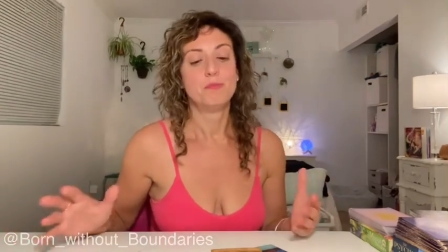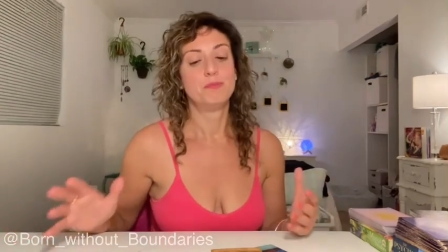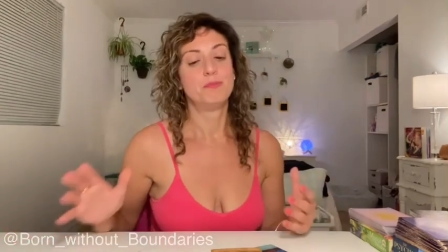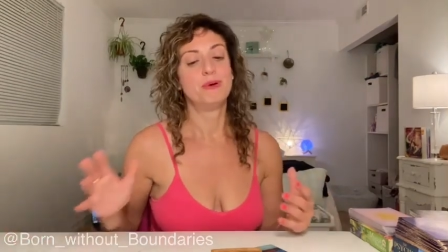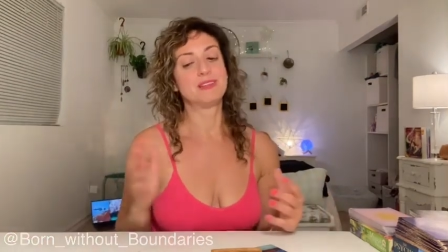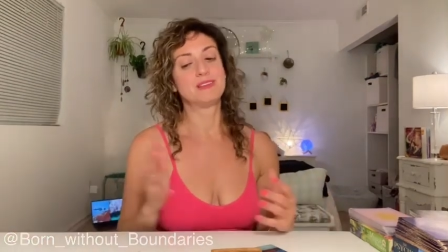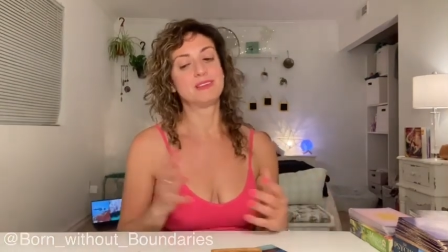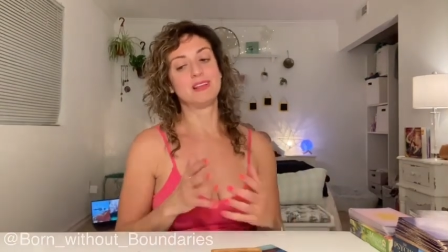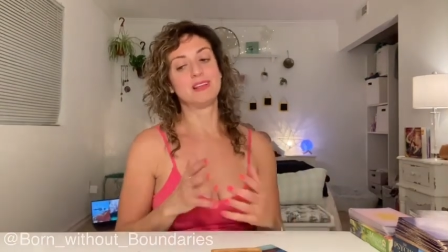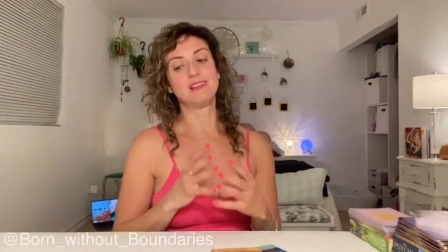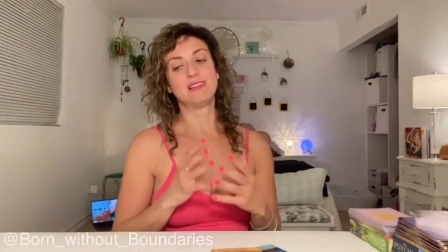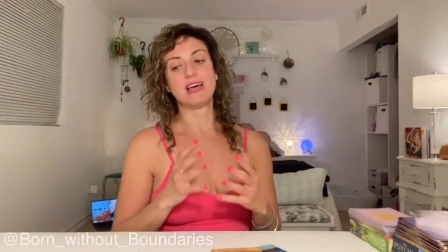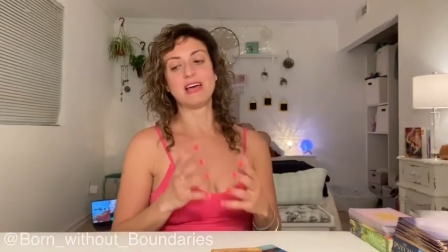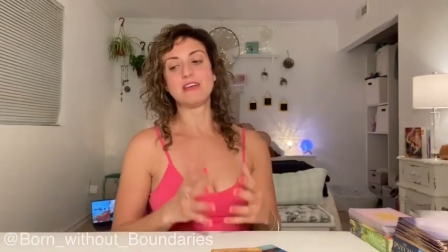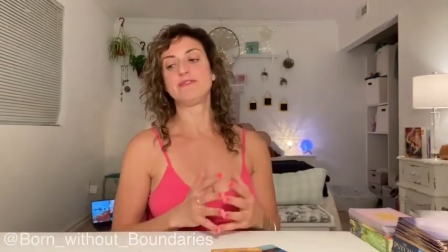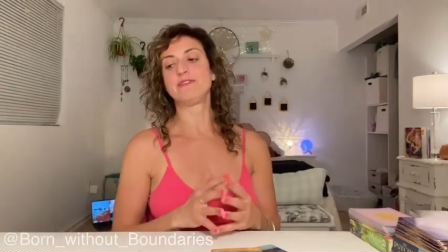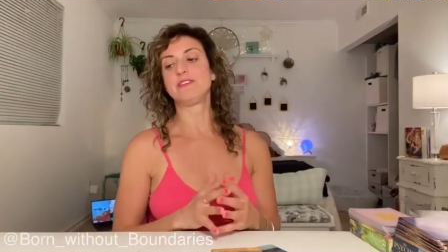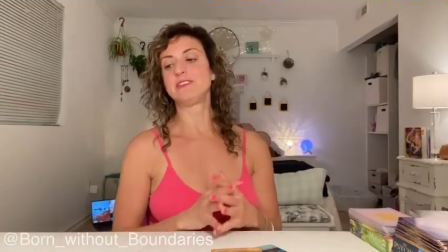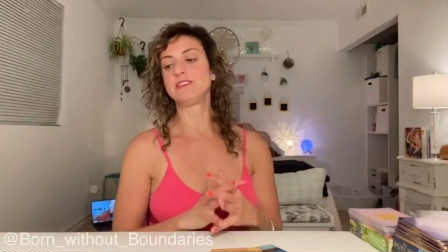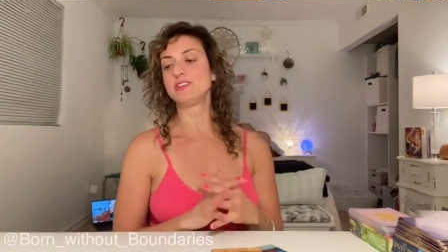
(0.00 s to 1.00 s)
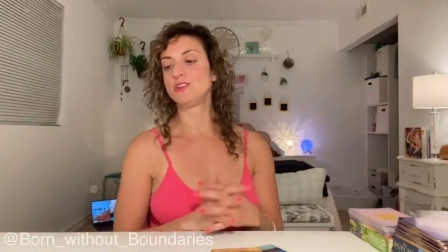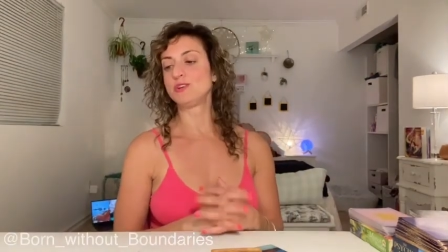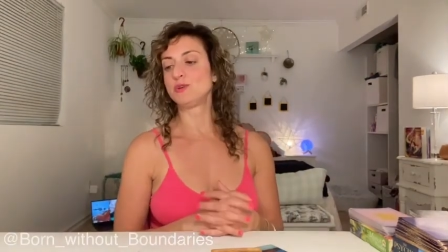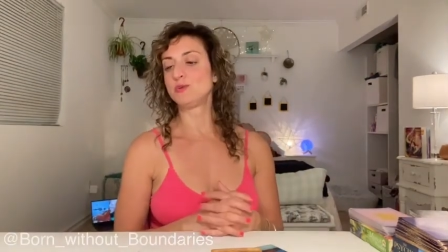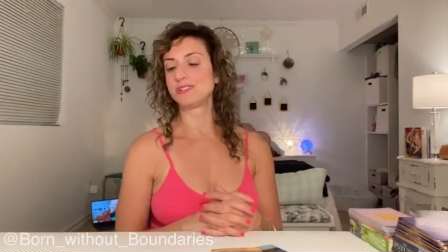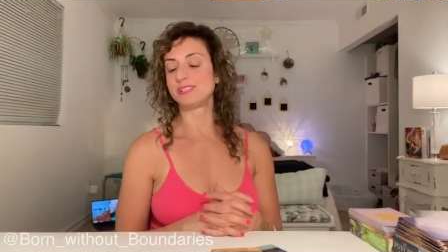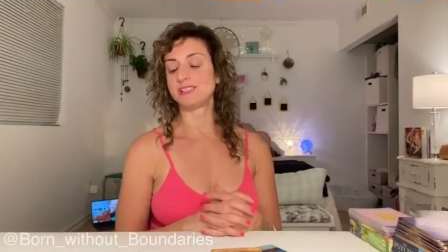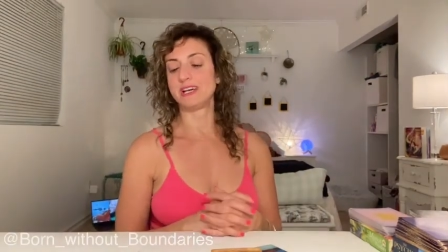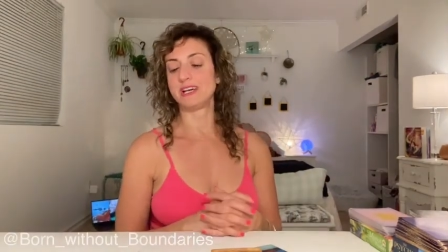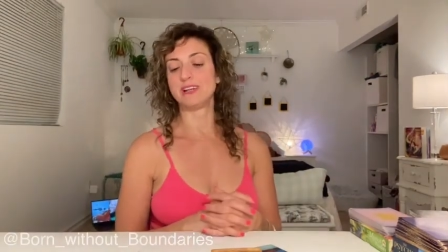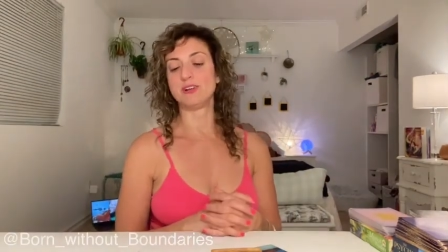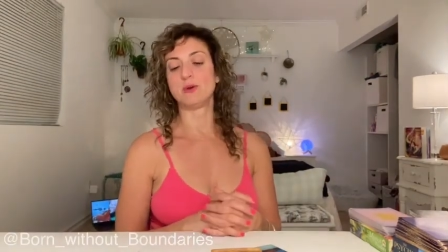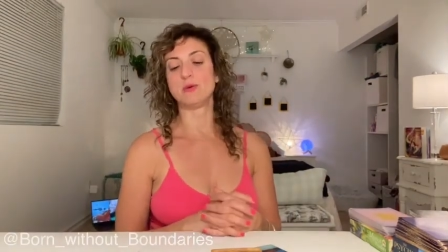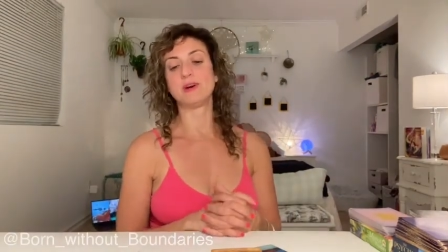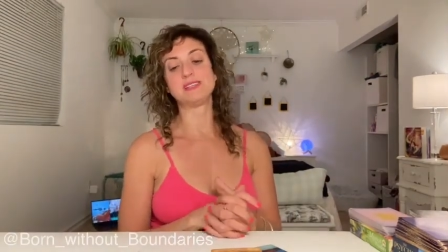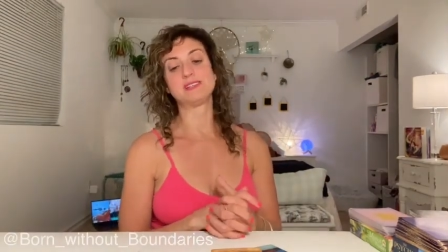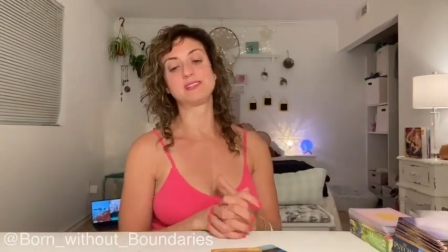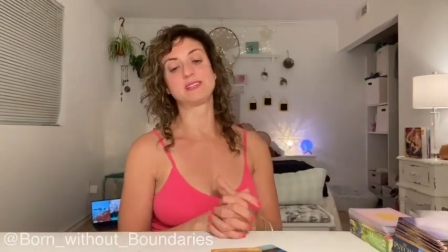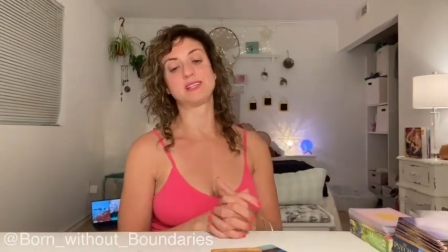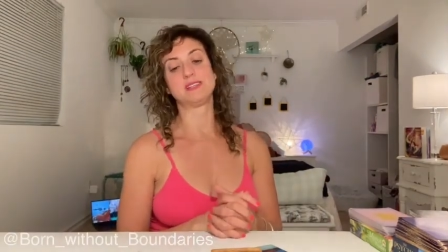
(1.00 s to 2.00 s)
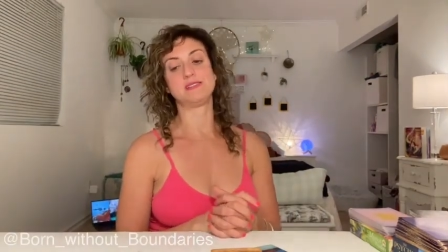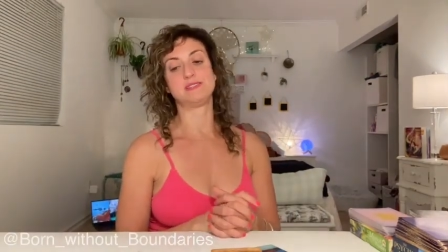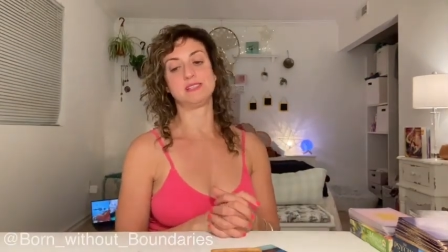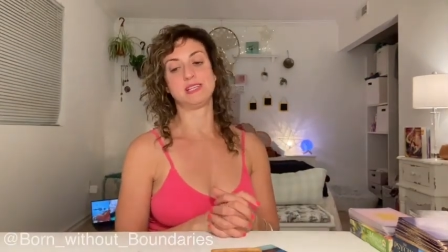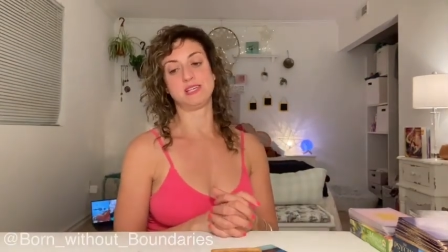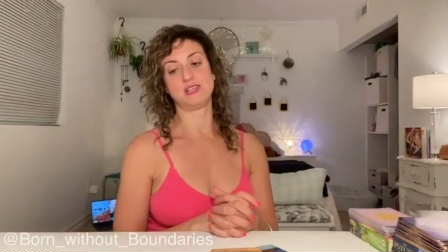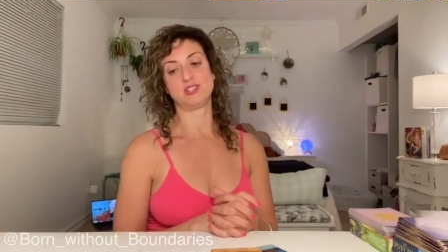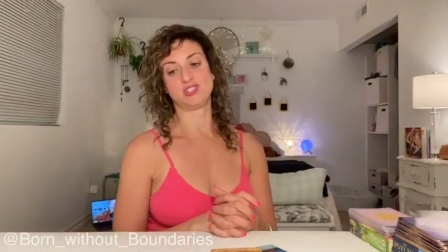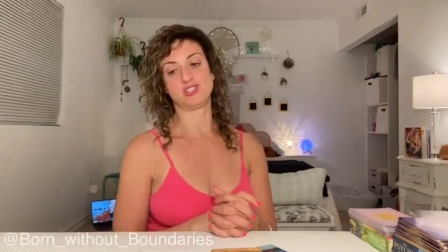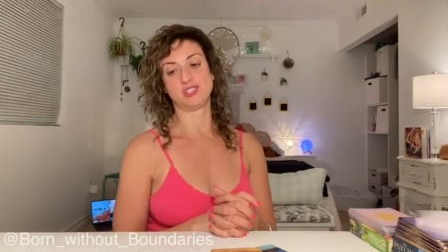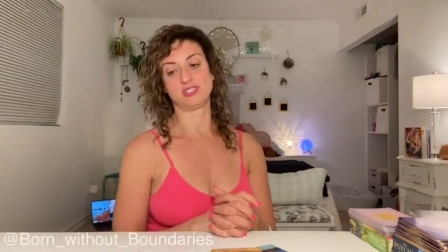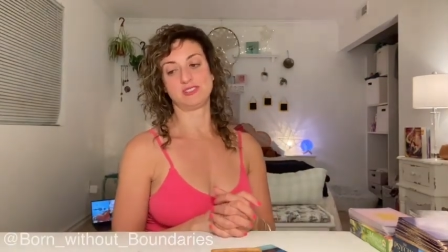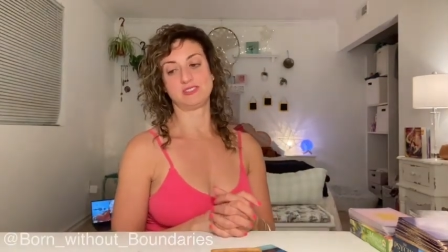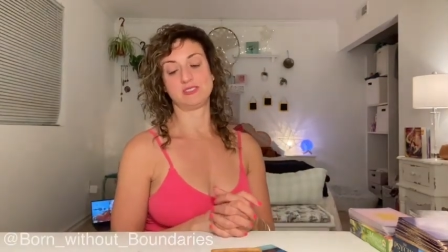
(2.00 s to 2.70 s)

But the life in you is not always contagious.